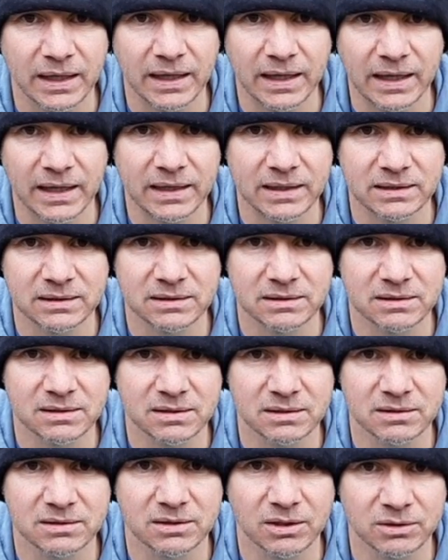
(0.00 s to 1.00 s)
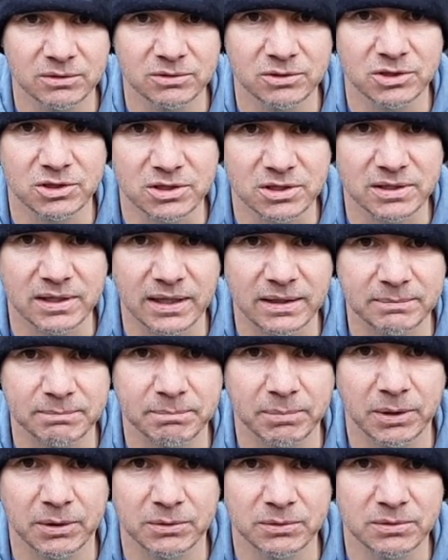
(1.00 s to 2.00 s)
and don't just add
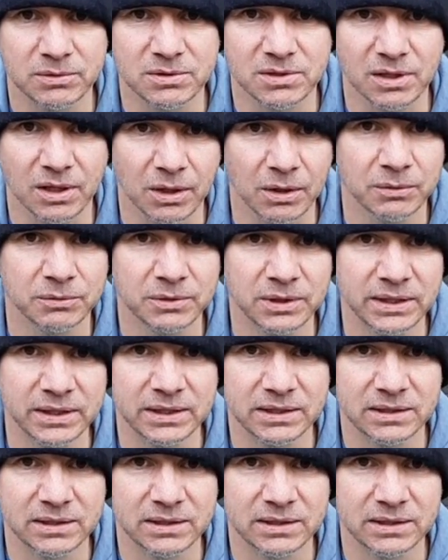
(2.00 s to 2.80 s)
bones only